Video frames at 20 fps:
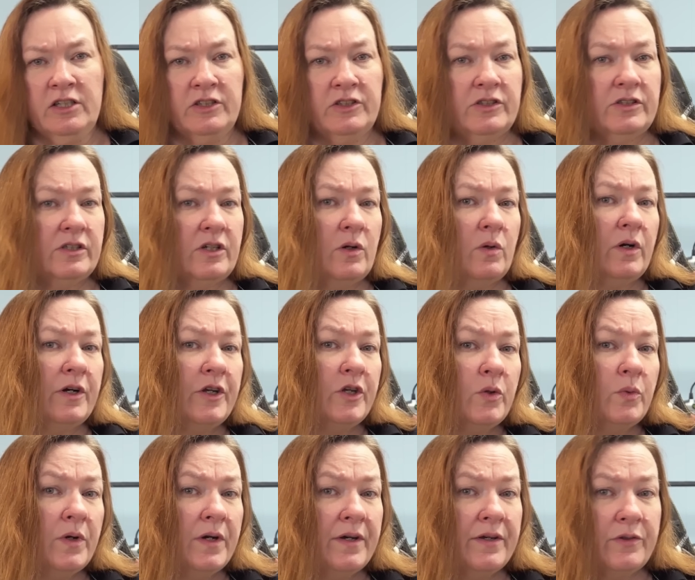So, are
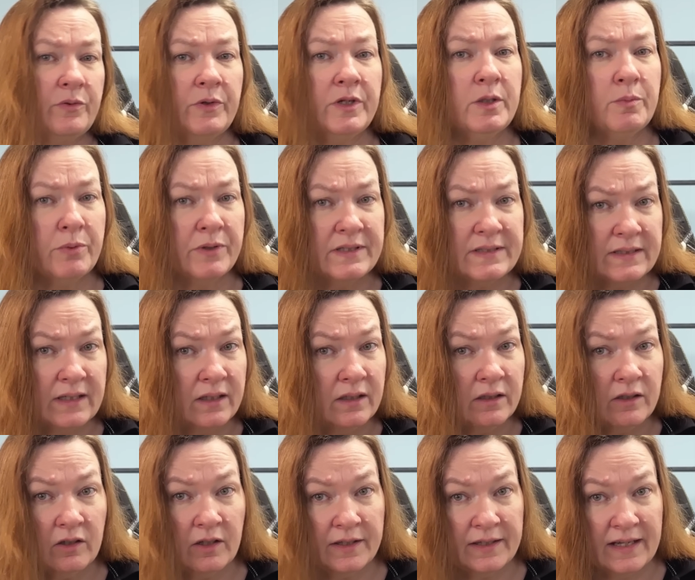you a 3D print
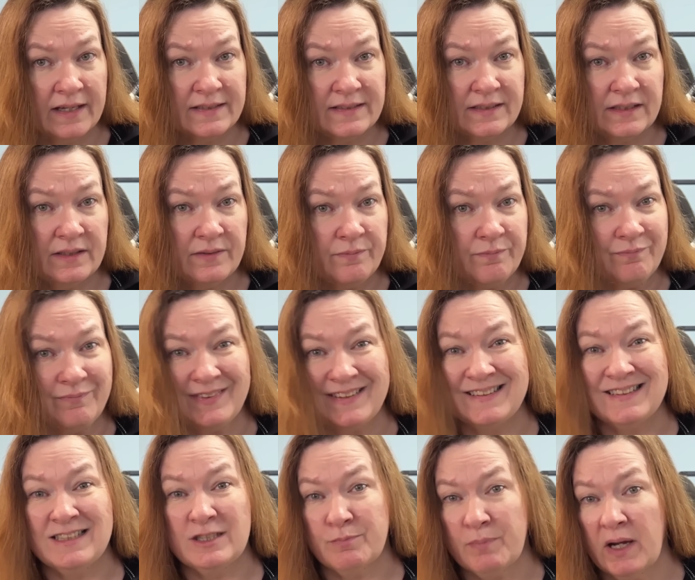seller on Etsy? Is
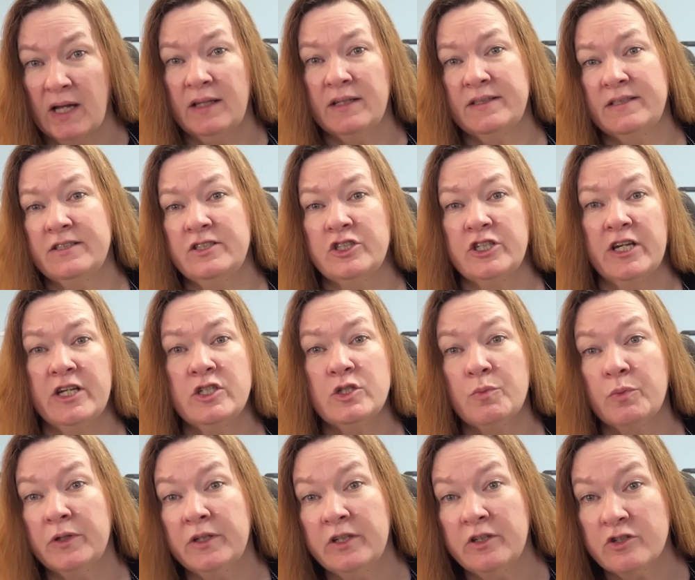this policy change
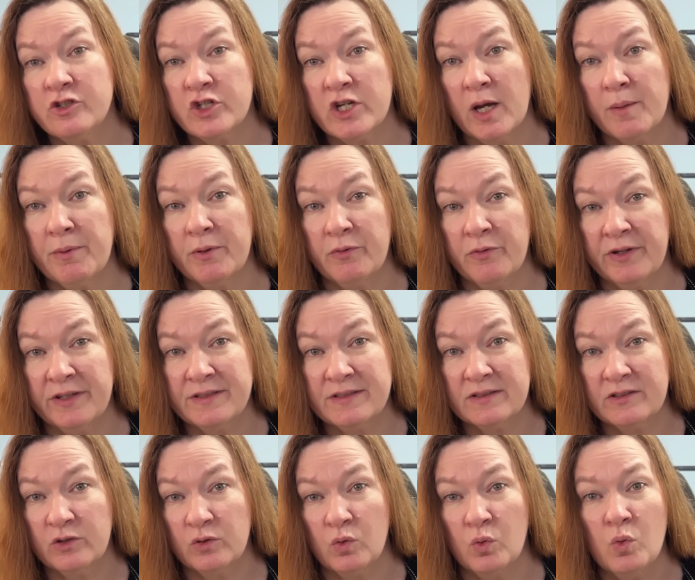putting your shop at
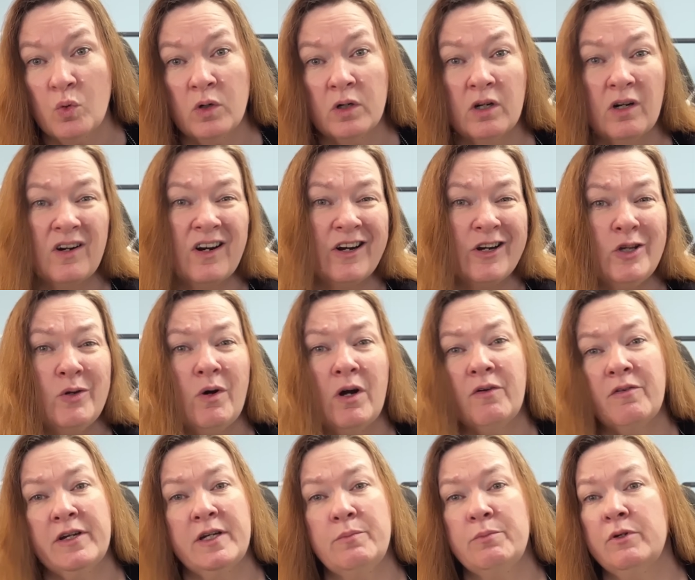risk? Or are you
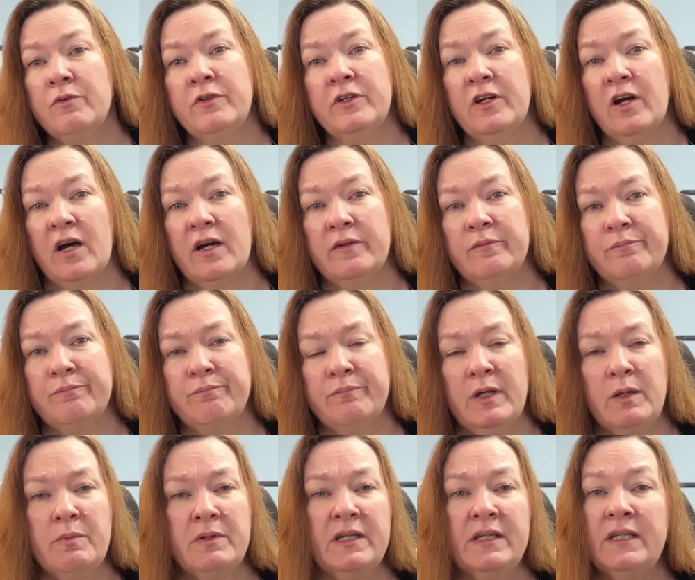already moving on,
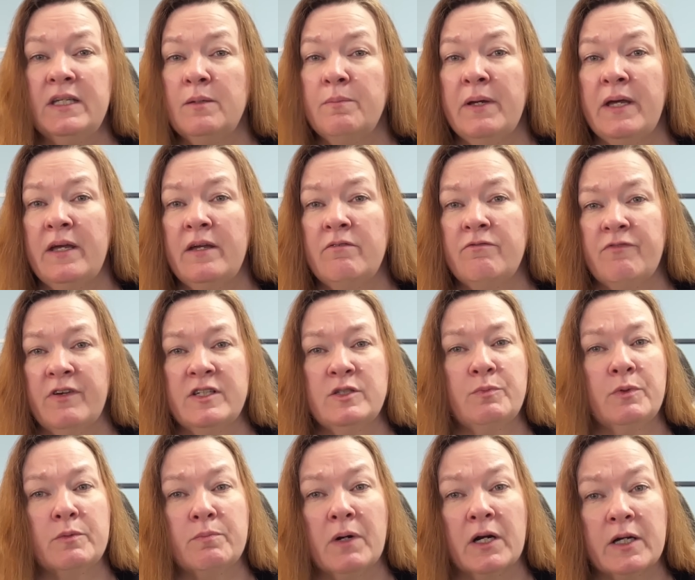maybe to eBay,
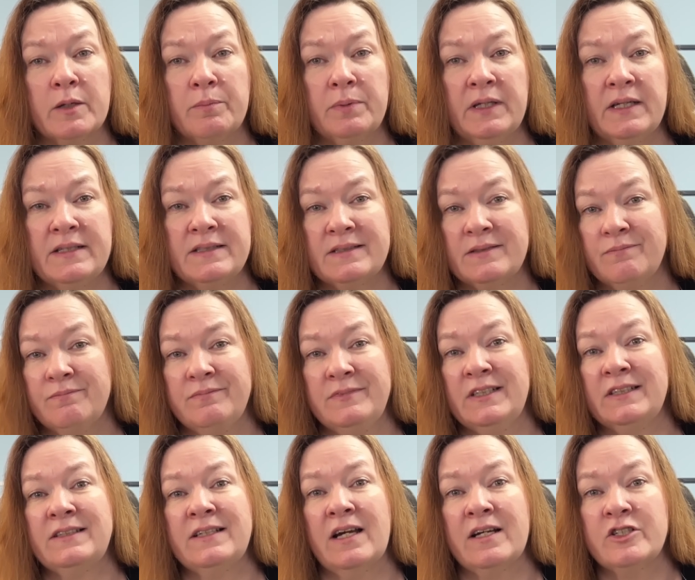Facebook Marketplace,
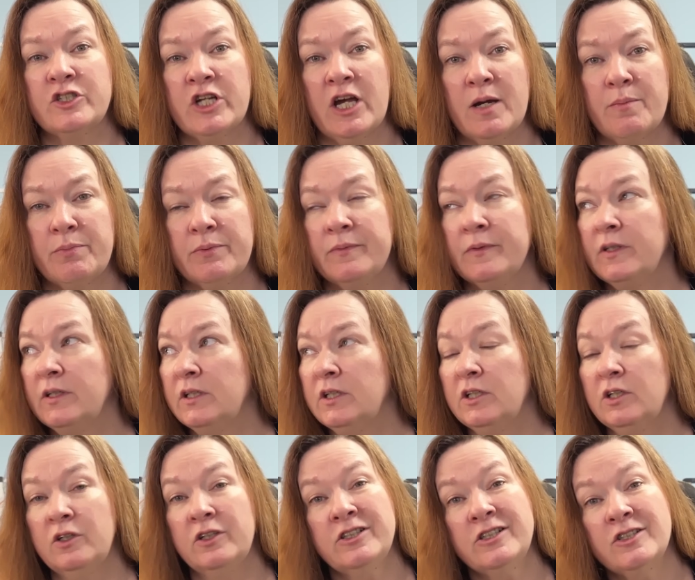TikTok Shop,
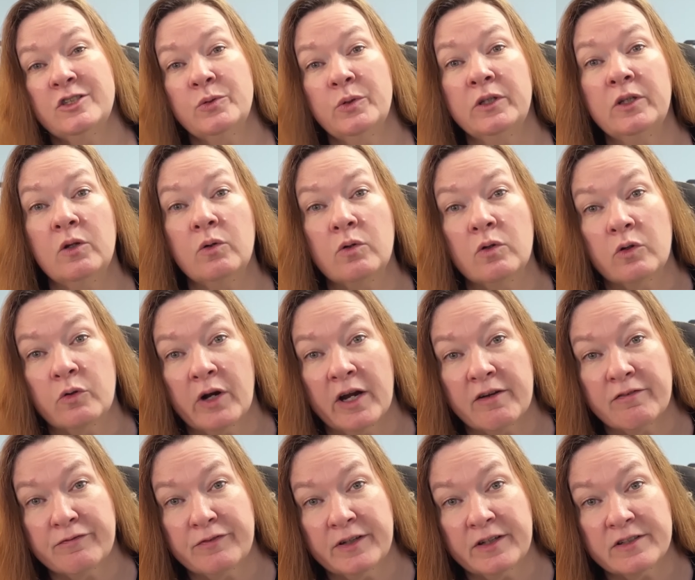or just doing local
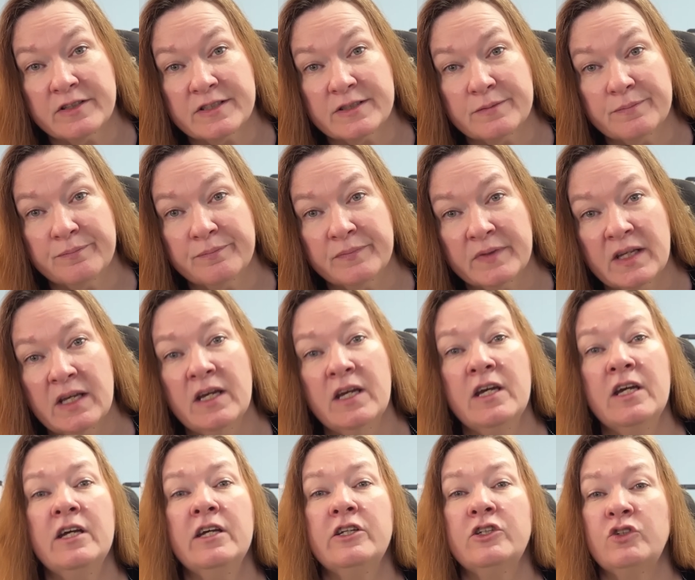craft fairs?
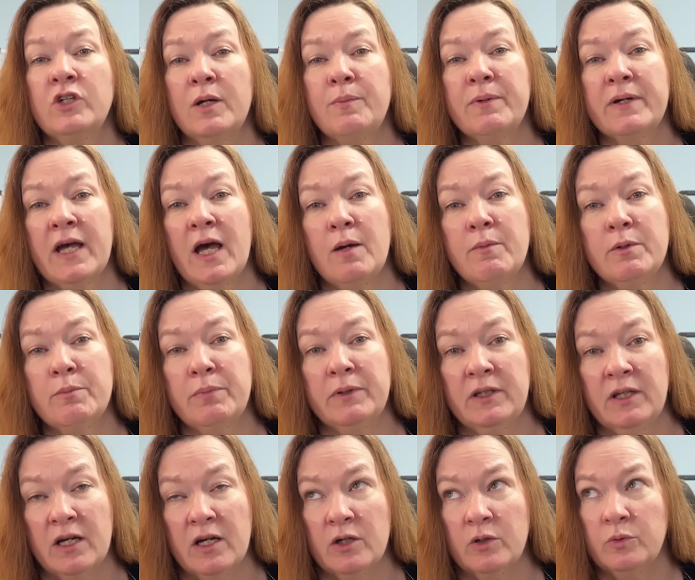Drop a comment
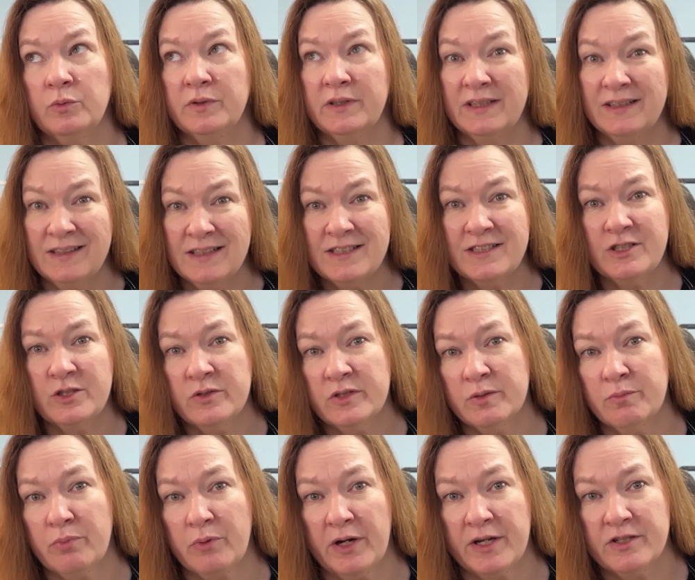below and let's do
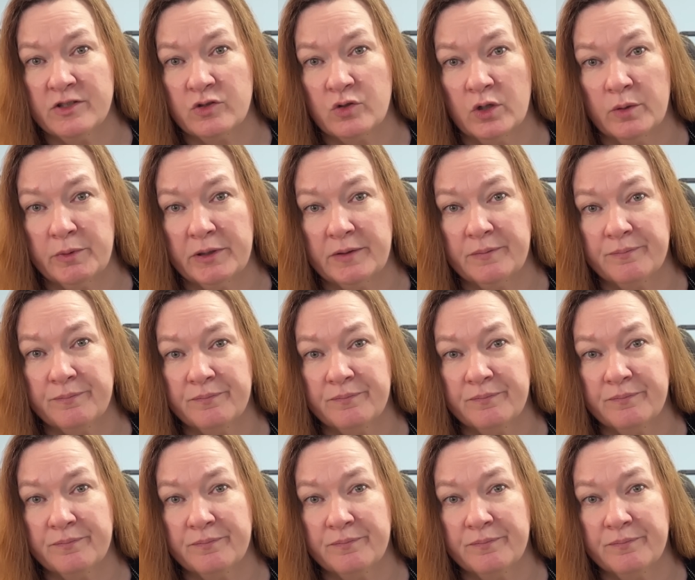some brainstorming.